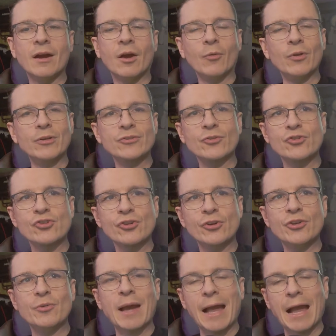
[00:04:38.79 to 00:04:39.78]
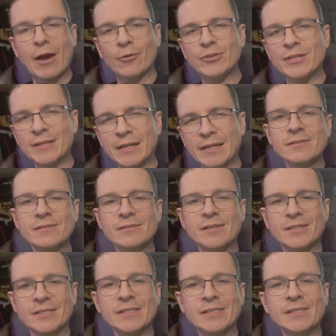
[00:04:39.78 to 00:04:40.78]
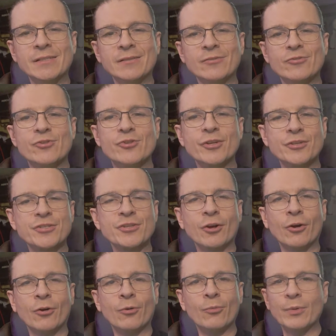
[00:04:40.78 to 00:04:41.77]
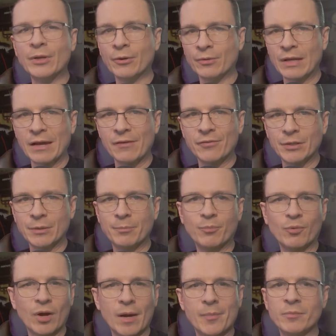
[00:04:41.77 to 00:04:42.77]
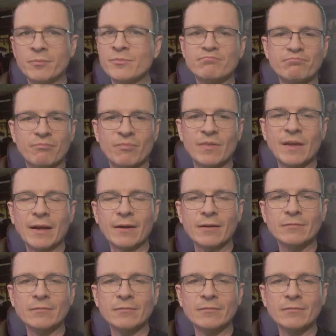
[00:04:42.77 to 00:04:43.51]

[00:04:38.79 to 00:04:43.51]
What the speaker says: I will also show you how to nest a scene just so we don't have any problems there.